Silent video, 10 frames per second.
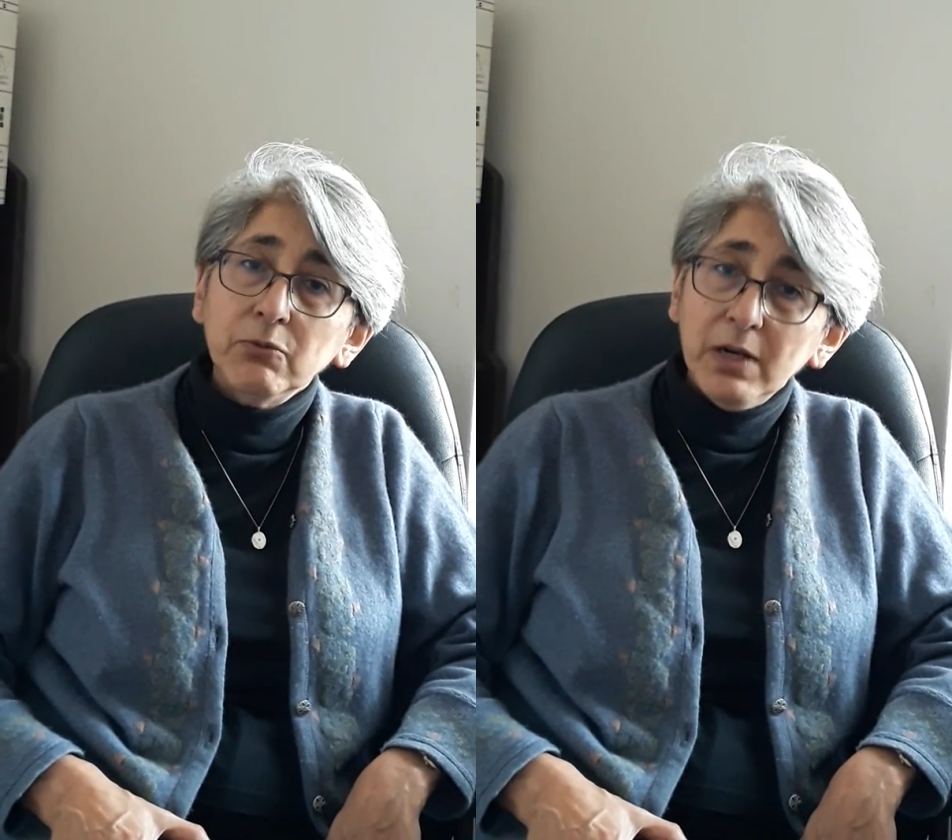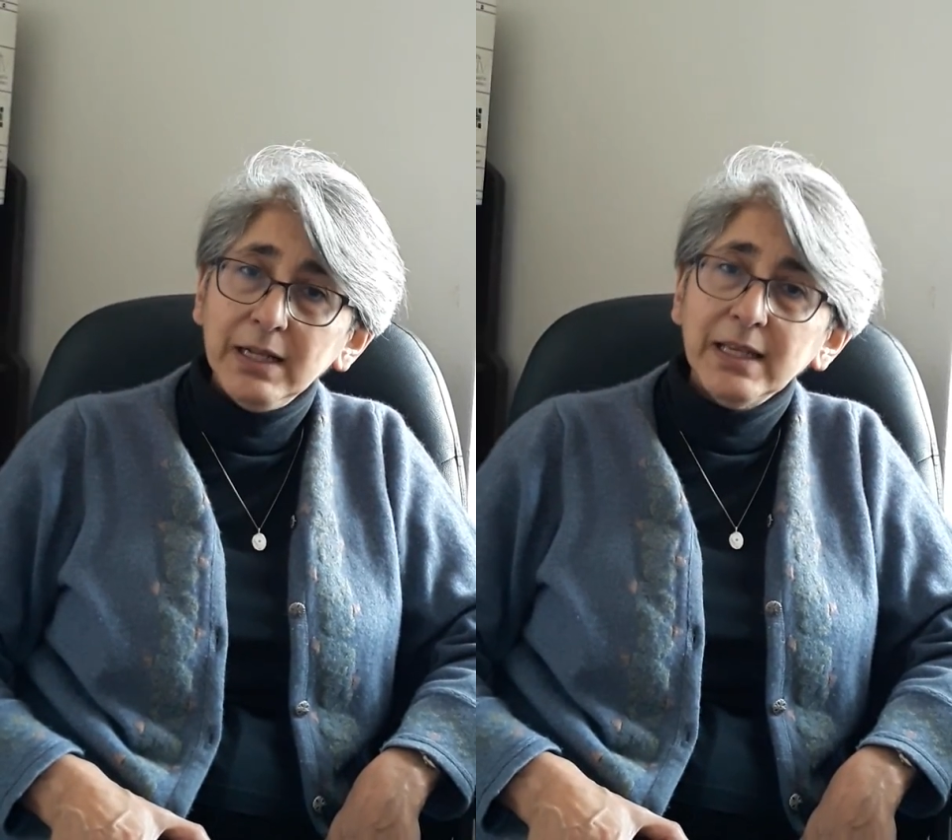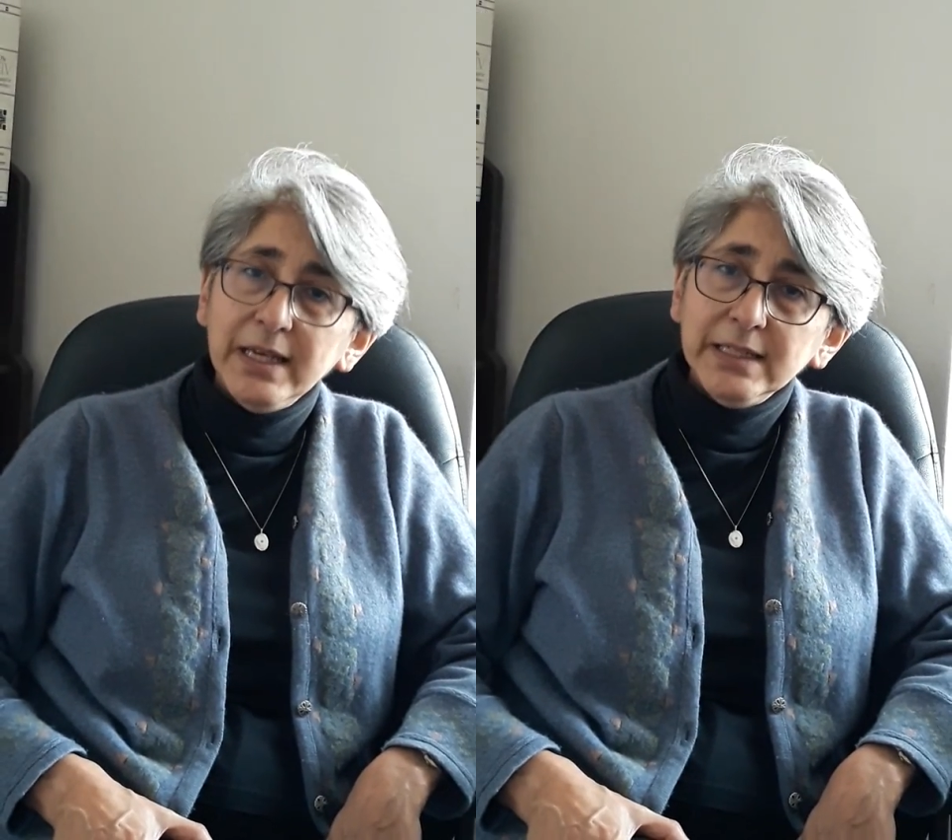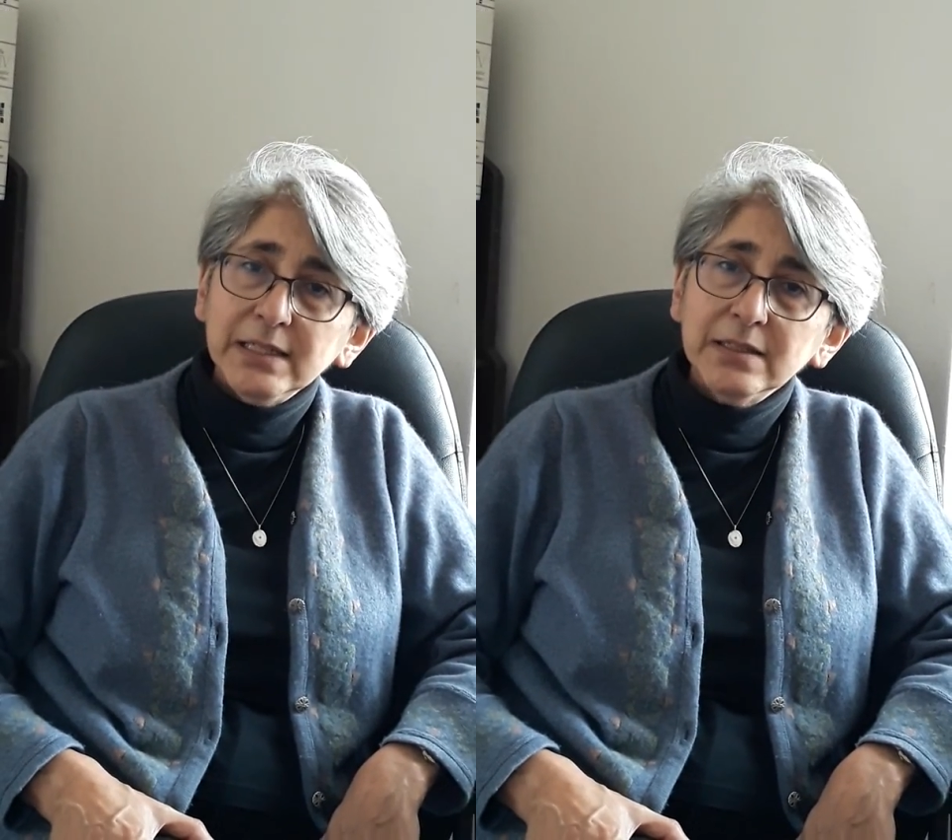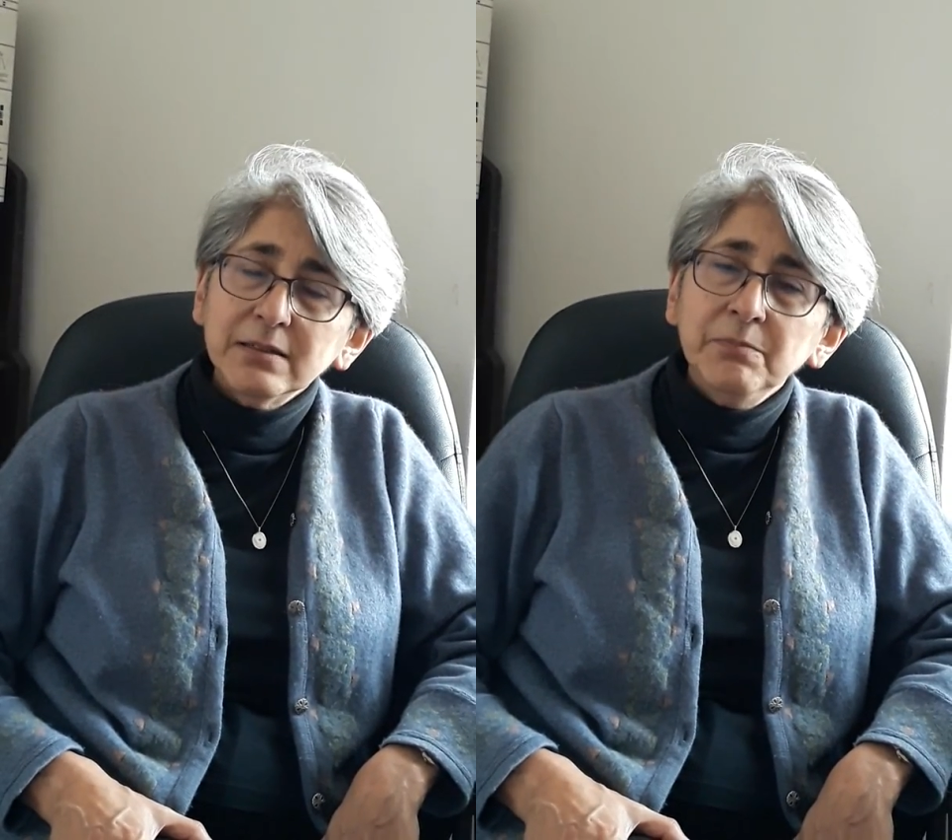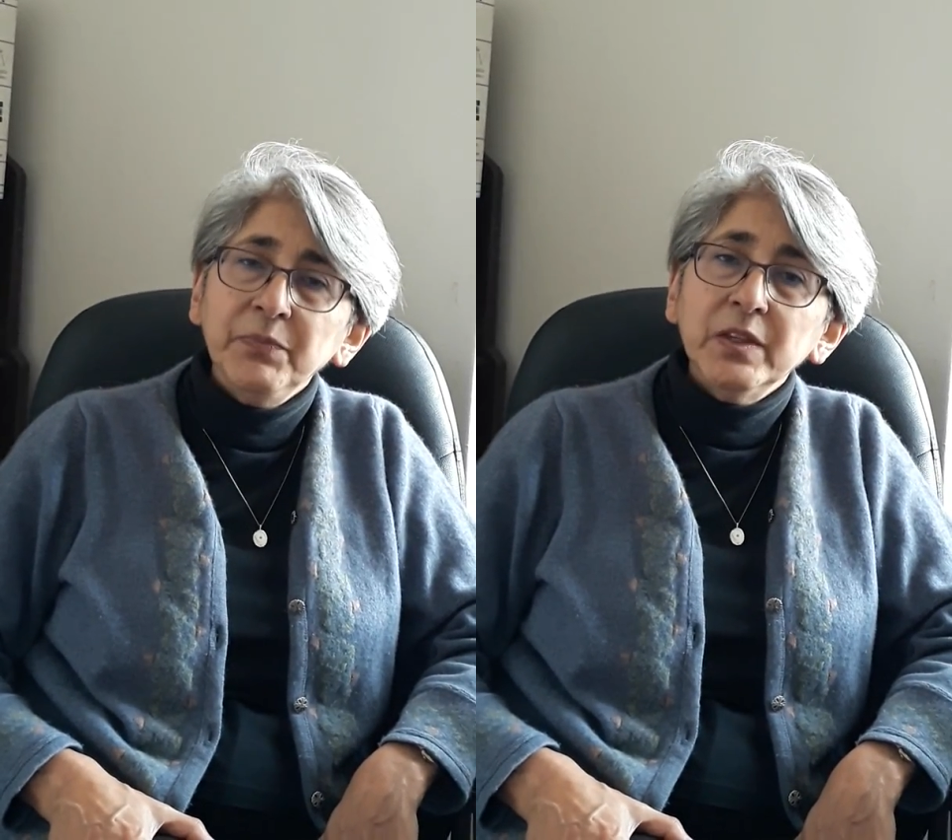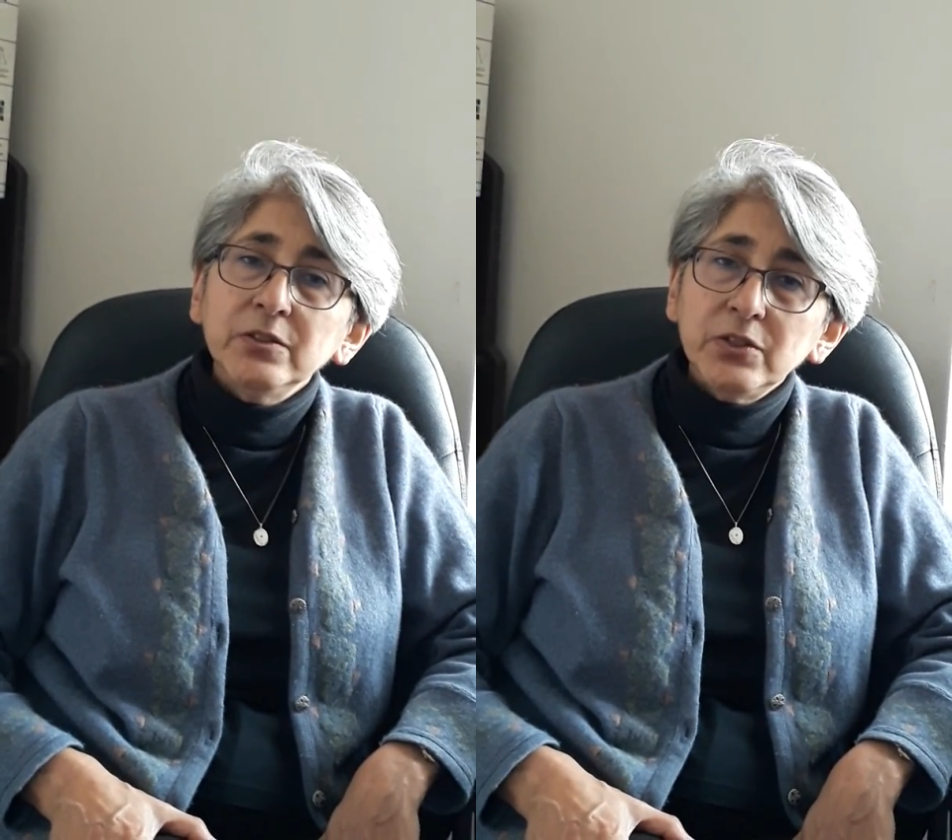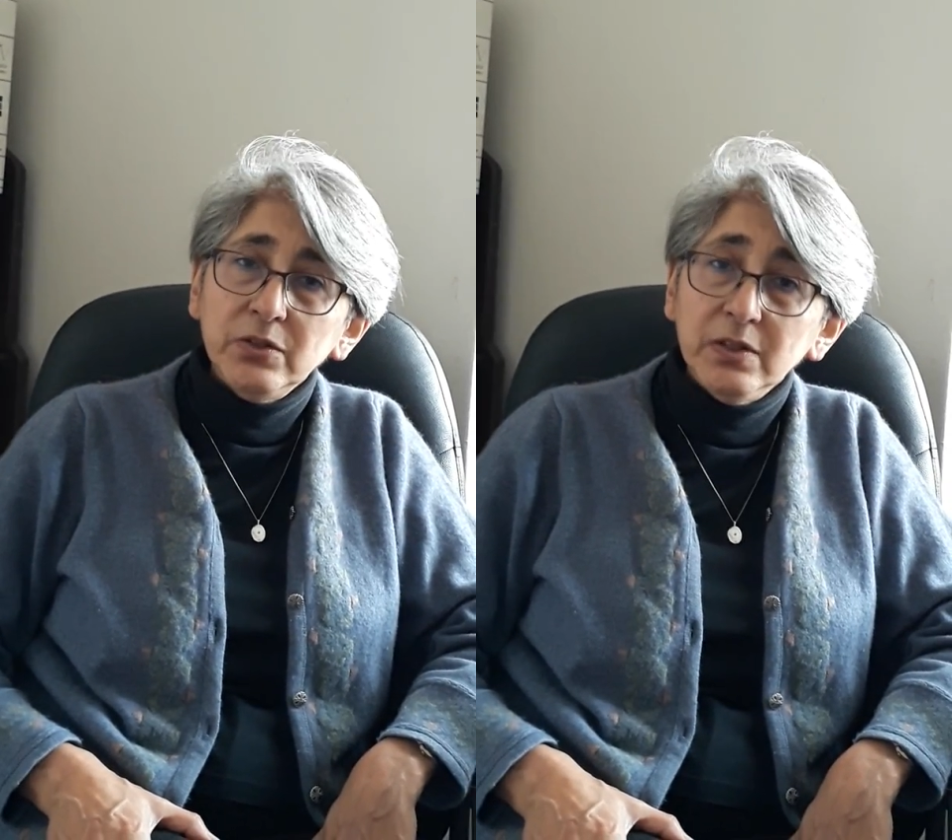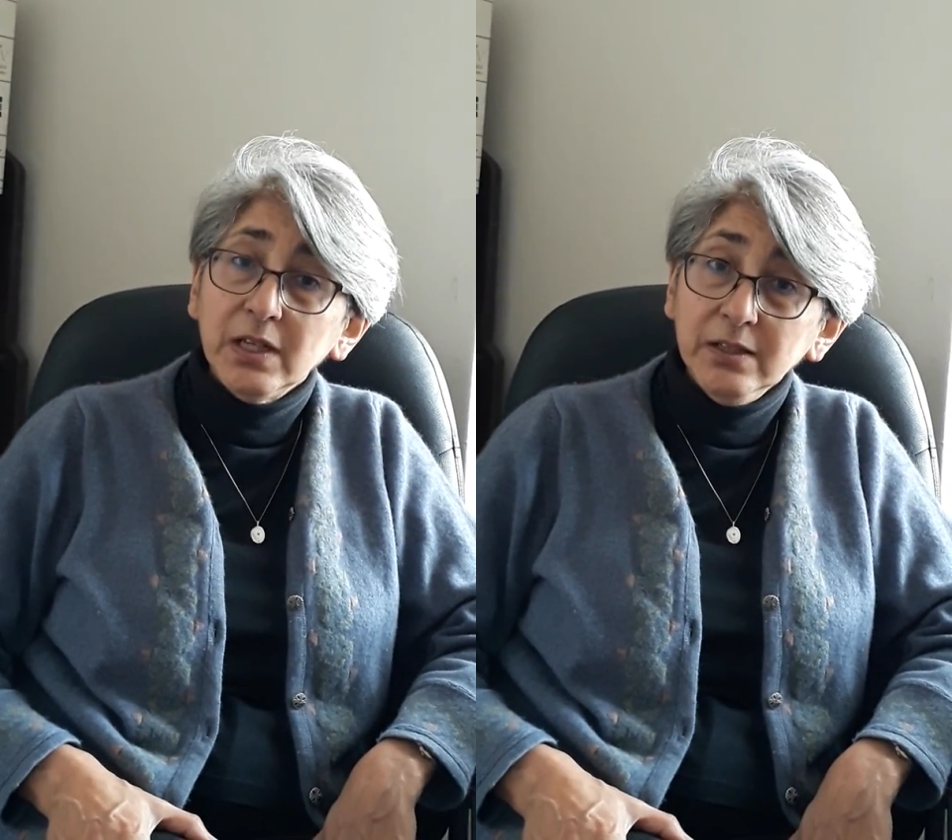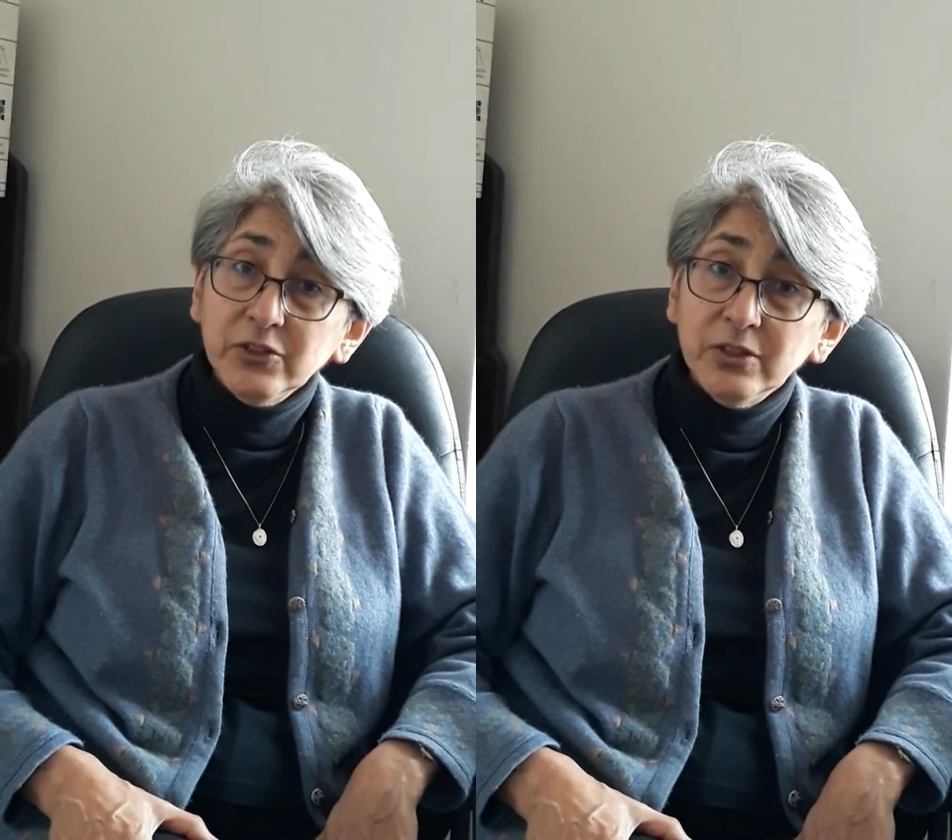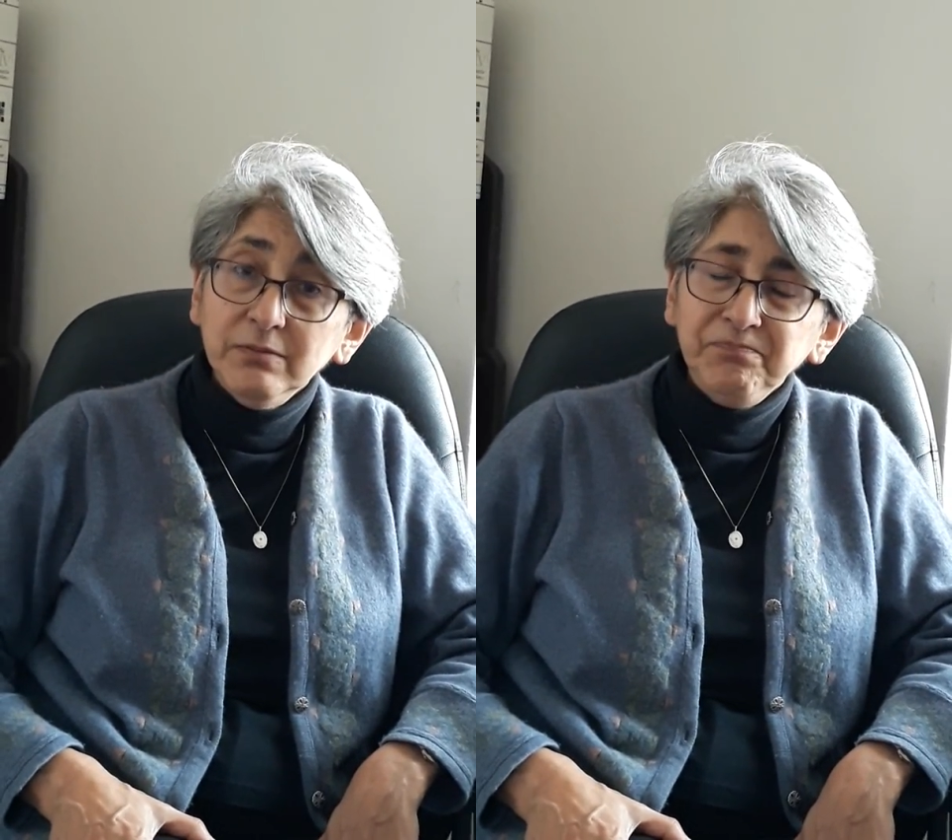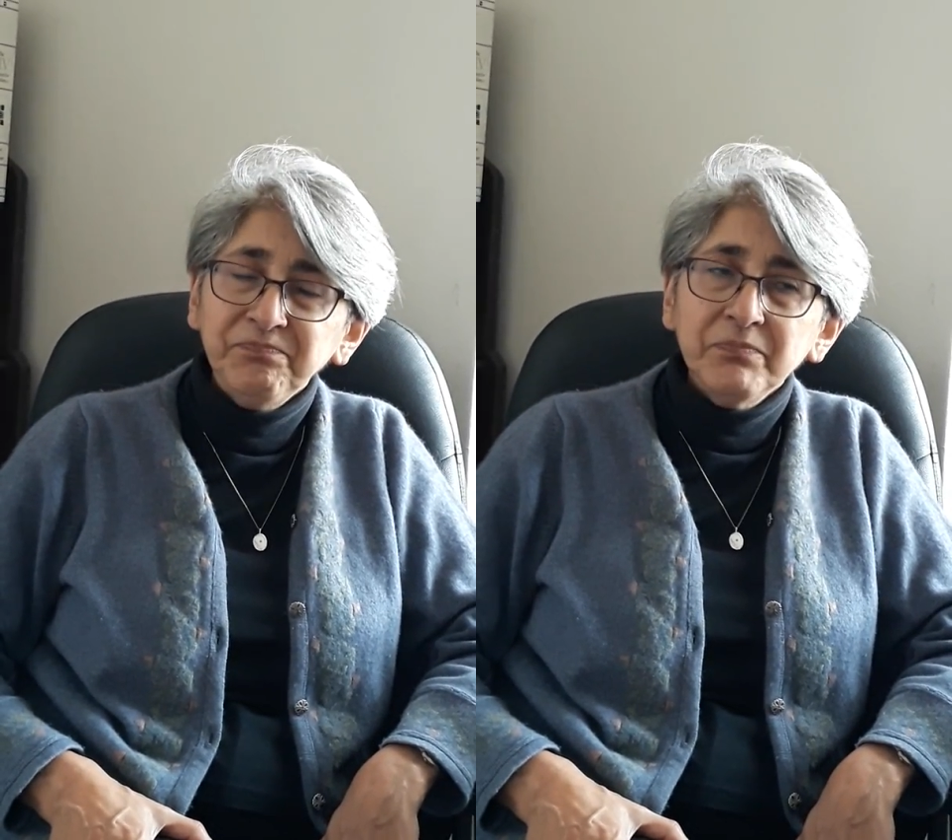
relegated to the kitchen.